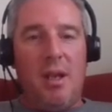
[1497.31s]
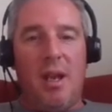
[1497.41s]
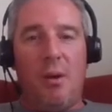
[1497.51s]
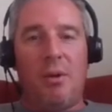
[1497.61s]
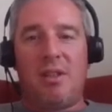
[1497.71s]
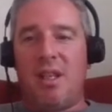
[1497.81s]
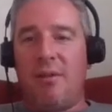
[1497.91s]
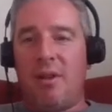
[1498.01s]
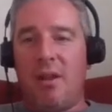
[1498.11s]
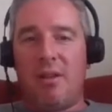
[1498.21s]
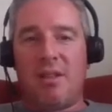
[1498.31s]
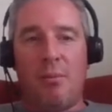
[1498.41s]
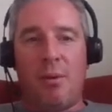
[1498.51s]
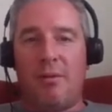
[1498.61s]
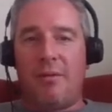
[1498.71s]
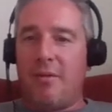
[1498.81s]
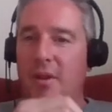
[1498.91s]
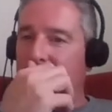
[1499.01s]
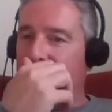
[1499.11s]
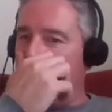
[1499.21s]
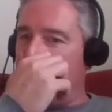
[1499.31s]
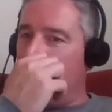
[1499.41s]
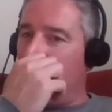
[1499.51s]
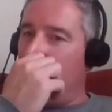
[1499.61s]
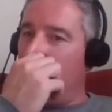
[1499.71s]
And I wanted to give another example of that. So